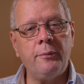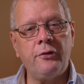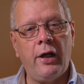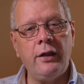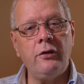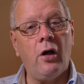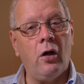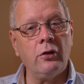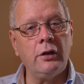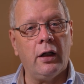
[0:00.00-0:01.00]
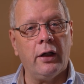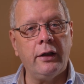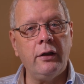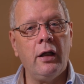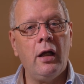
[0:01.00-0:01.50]
obtained
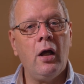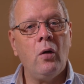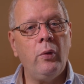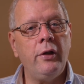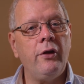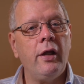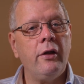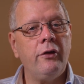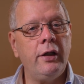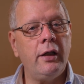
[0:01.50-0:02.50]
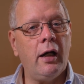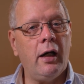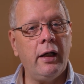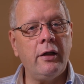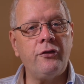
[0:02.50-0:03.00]
online with the
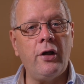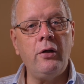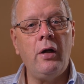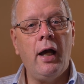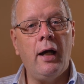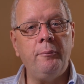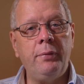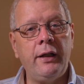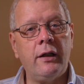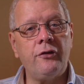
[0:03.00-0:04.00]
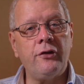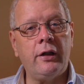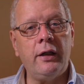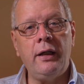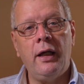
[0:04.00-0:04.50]
ISO and
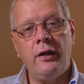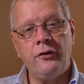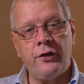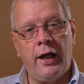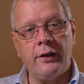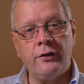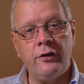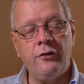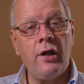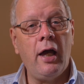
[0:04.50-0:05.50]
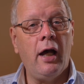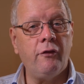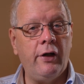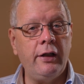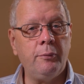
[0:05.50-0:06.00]
BSI standards
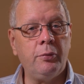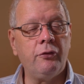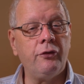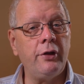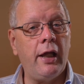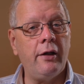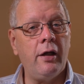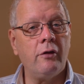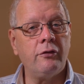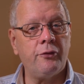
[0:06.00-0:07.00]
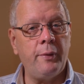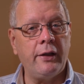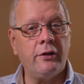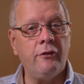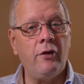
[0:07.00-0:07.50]
available from their
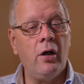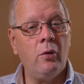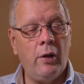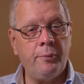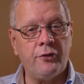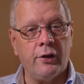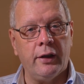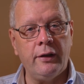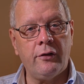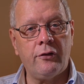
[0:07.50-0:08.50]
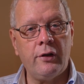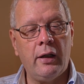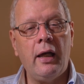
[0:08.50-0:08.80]
respective websites.